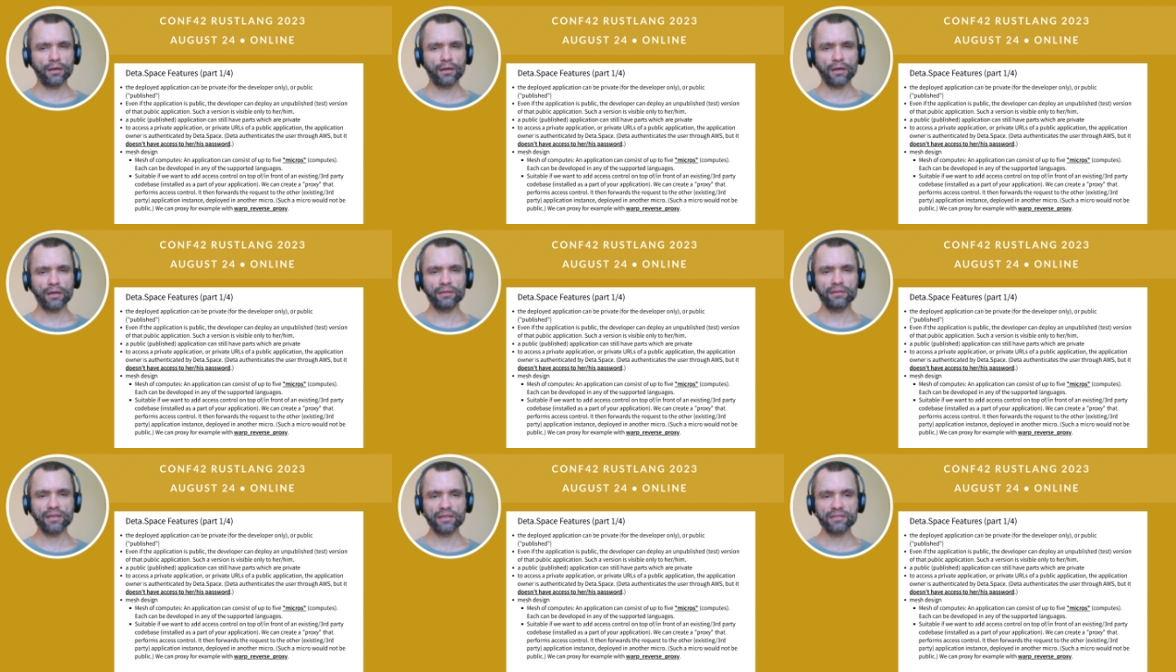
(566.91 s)

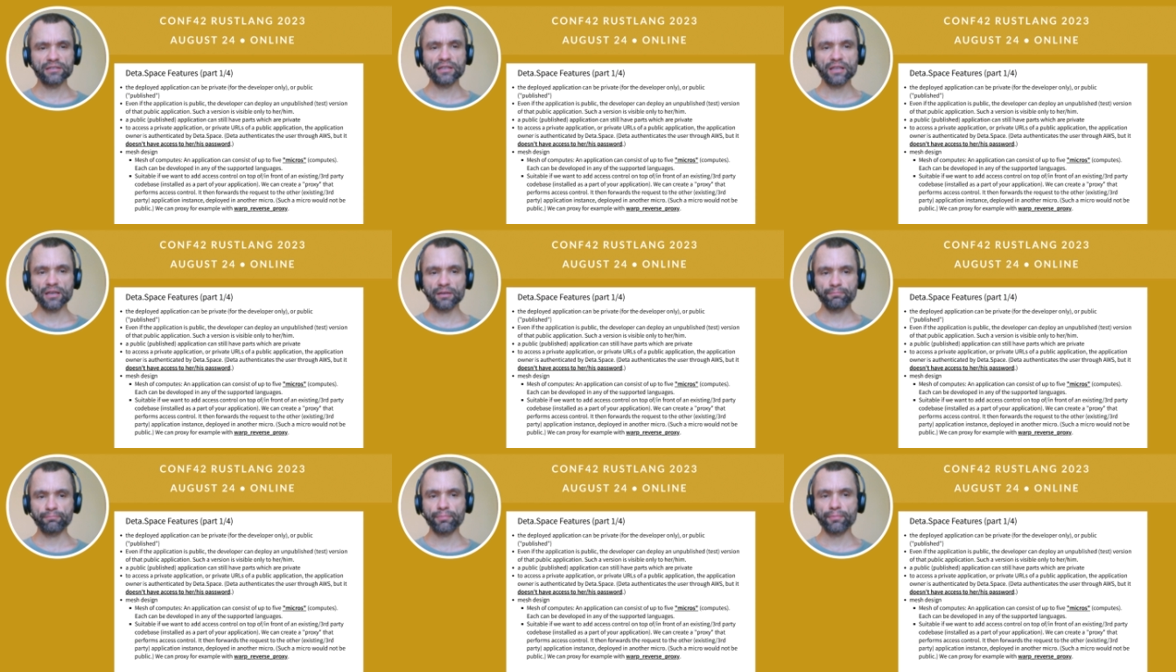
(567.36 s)
and they
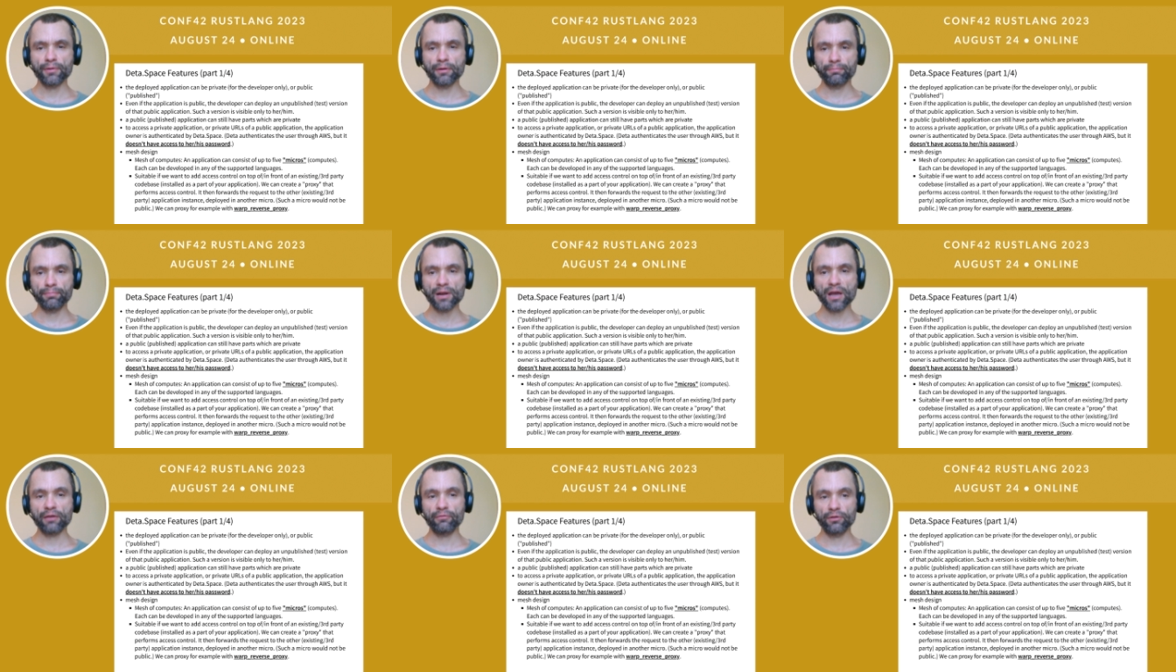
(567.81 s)
stay
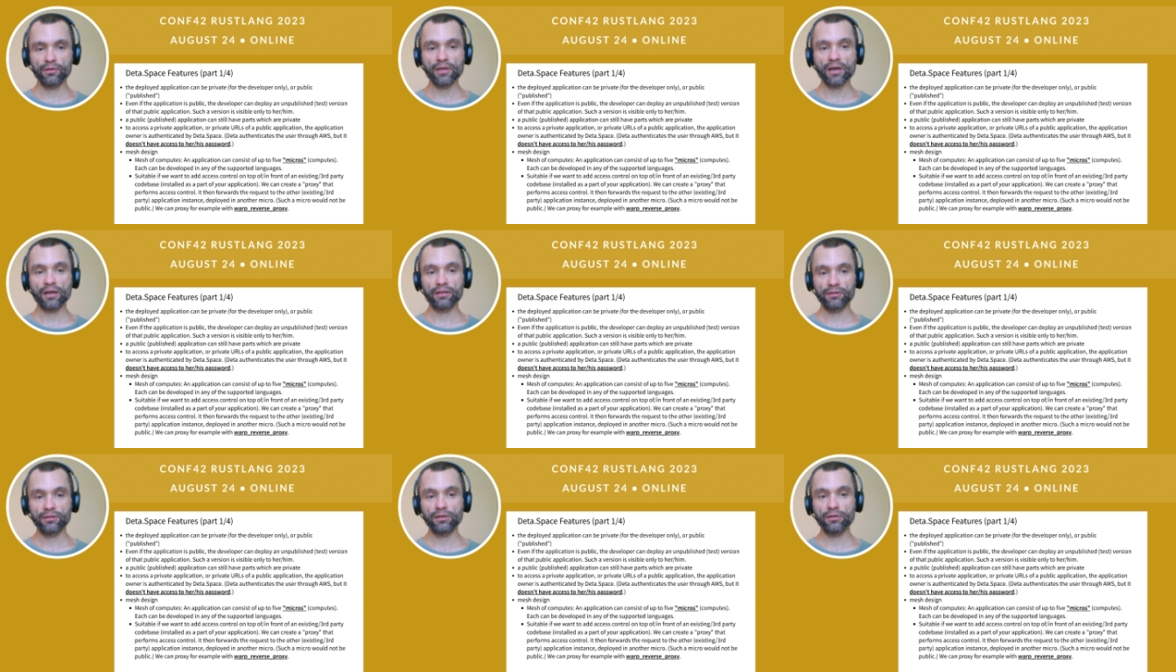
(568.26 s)
private
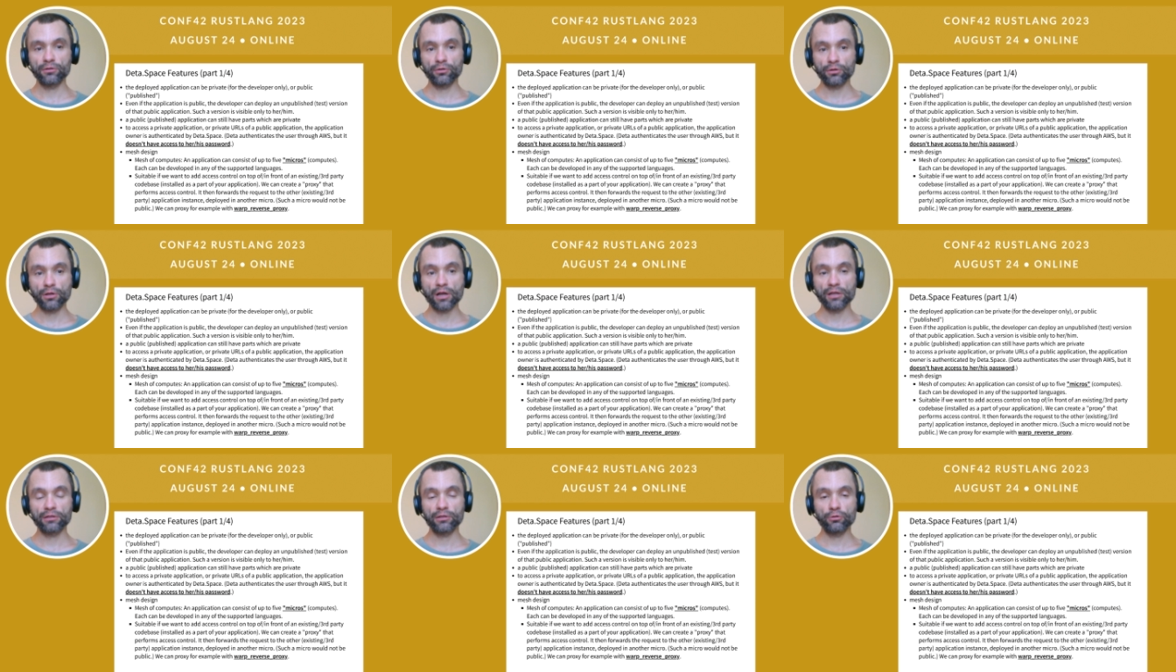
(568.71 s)
until
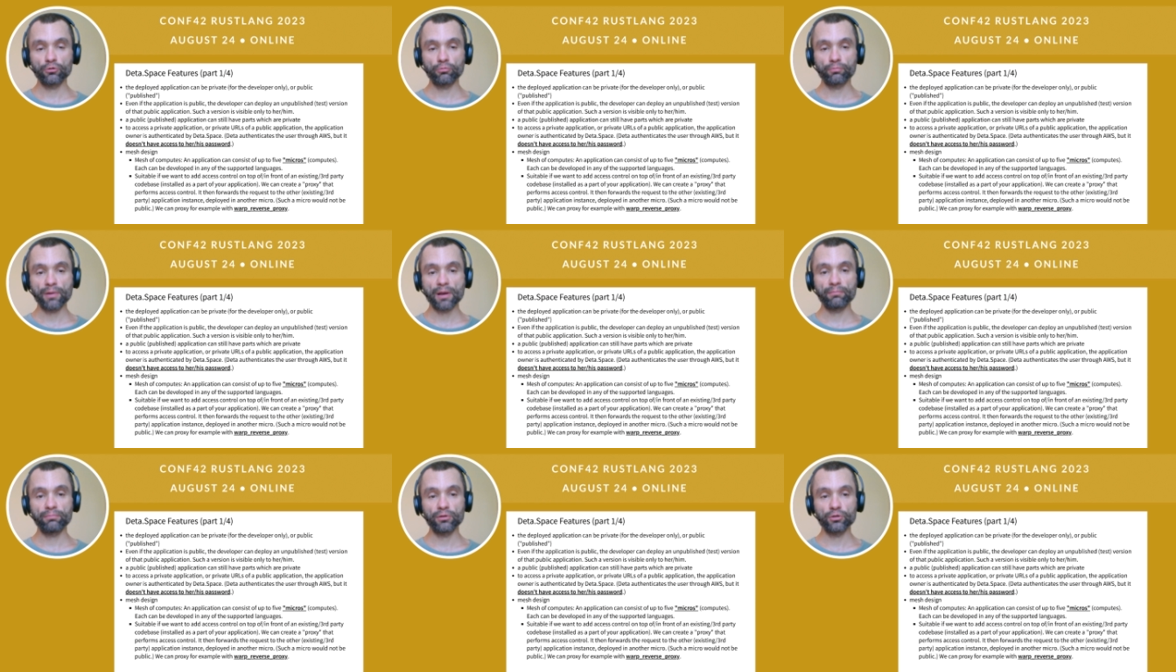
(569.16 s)
until you
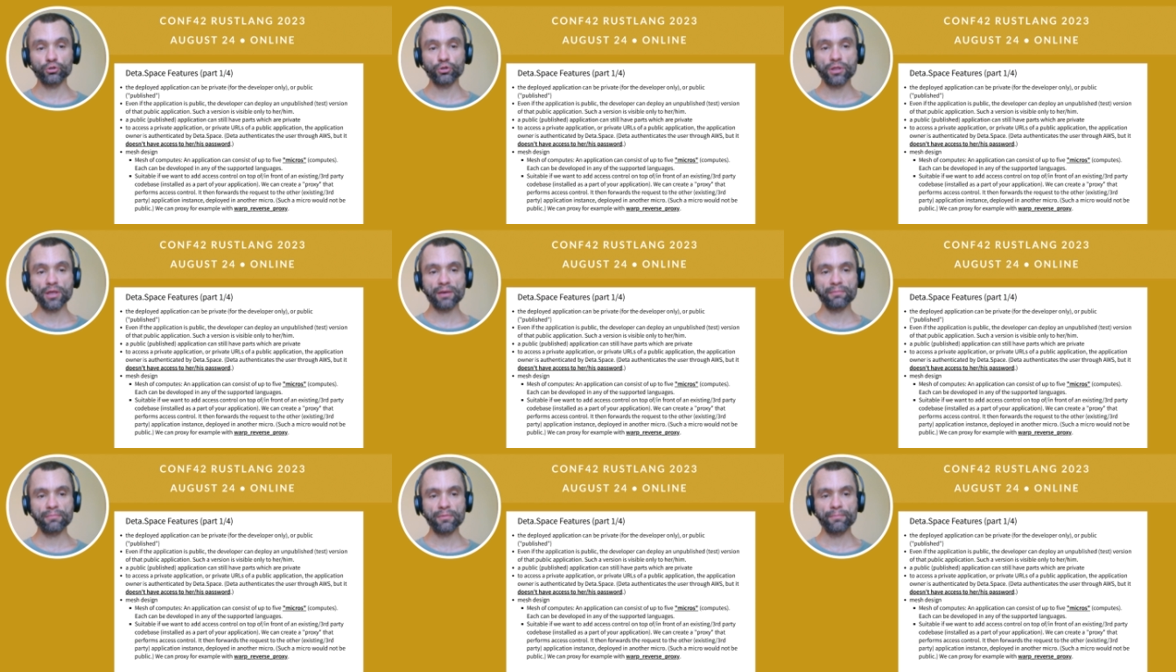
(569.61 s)
publish
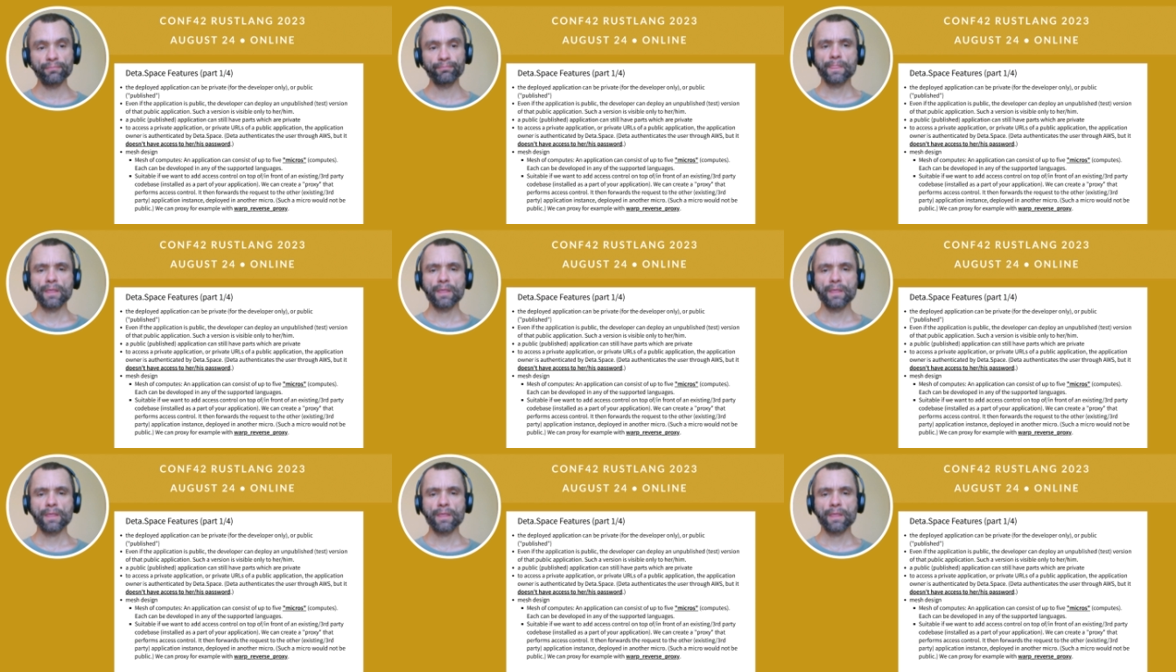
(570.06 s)
them.